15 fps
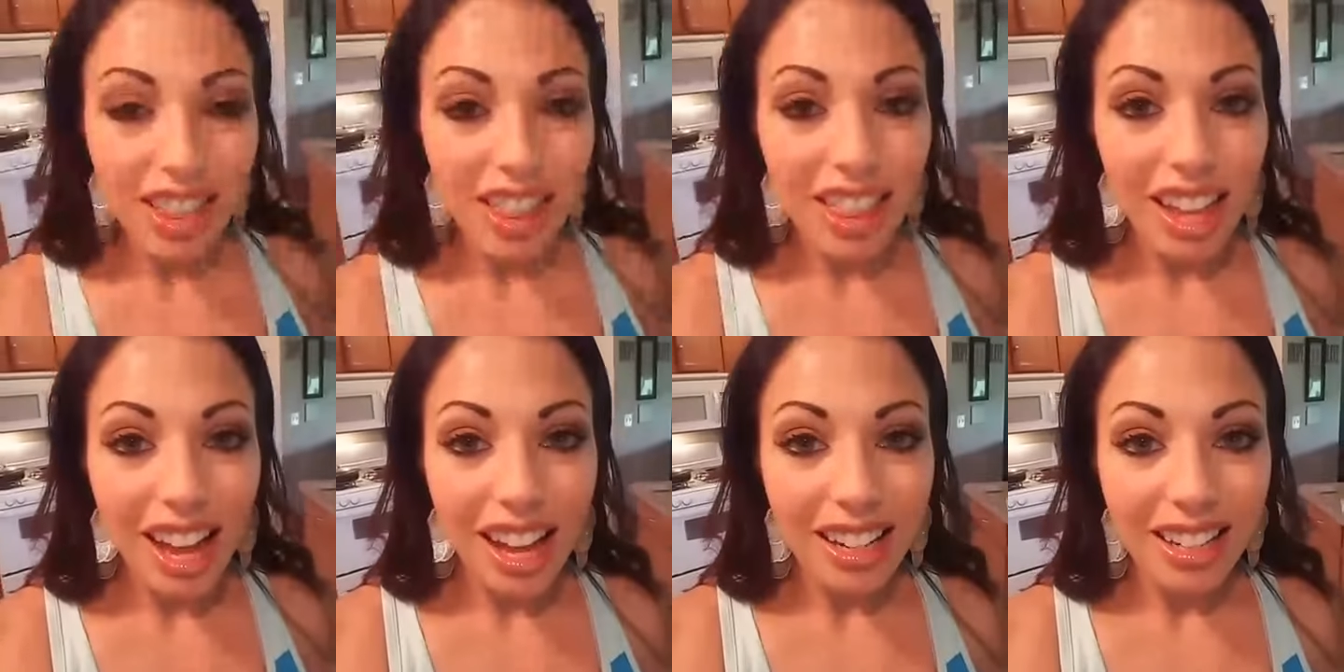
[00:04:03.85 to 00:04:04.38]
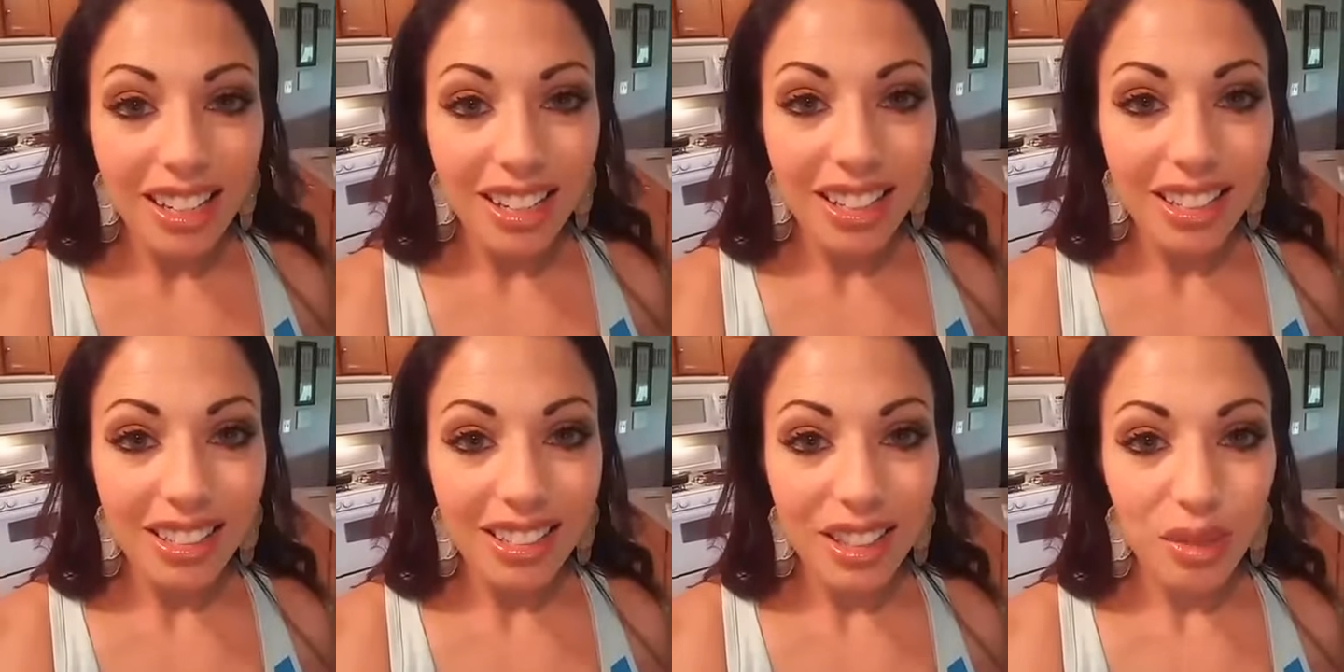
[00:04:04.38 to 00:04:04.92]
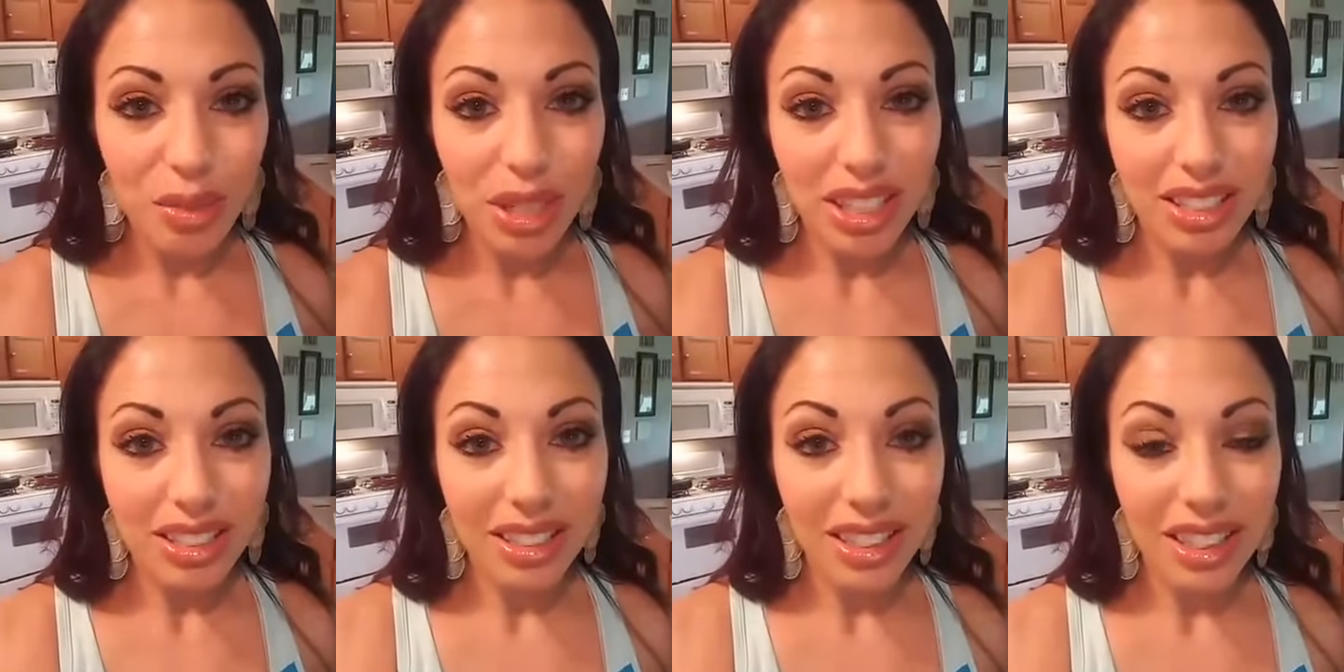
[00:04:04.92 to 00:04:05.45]
and that is the
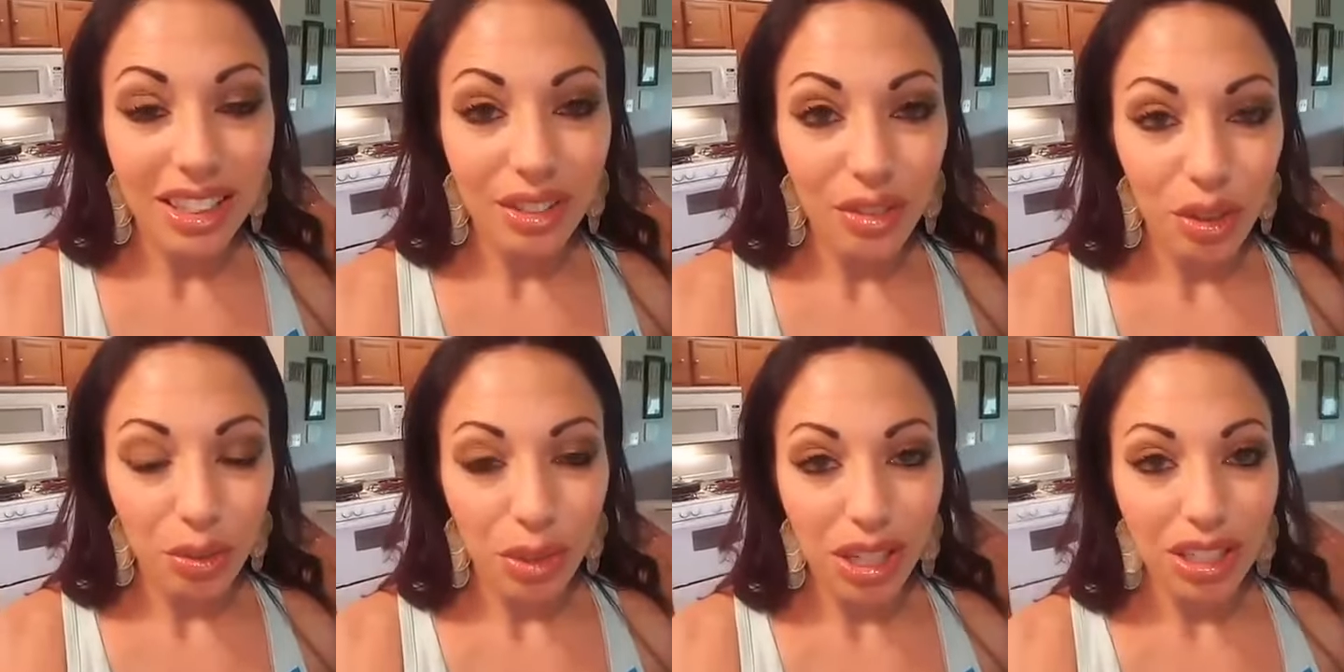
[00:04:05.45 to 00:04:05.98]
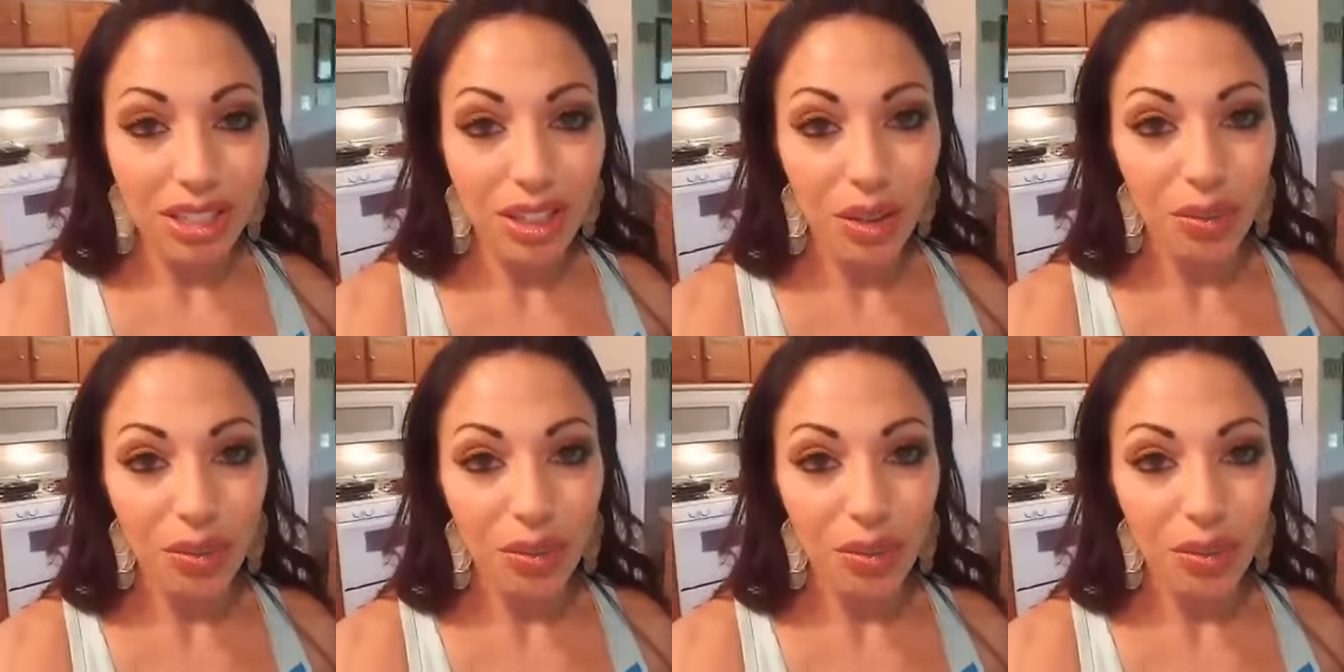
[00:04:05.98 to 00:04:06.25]
biggest key for me.